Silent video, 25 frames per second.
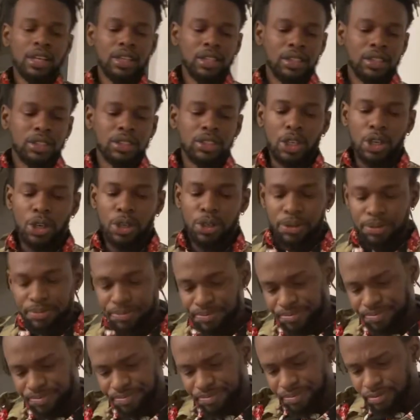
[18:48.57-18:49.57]
So
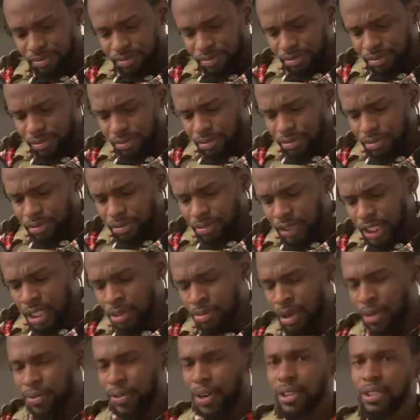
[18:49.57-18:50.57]

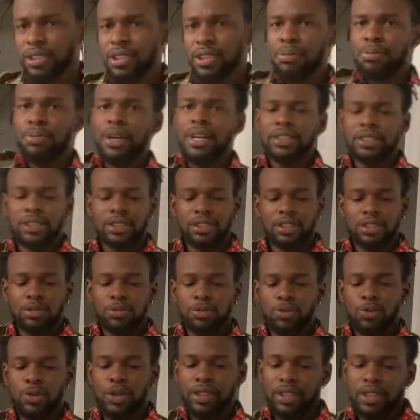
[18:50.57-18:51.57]
my first impressions
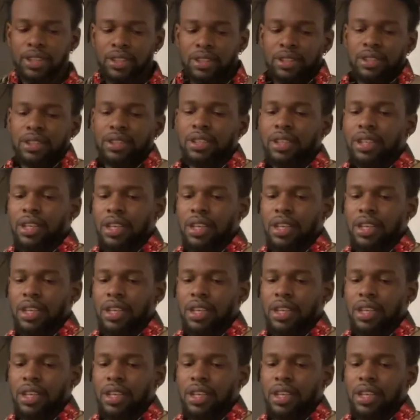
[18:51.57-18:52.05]
with this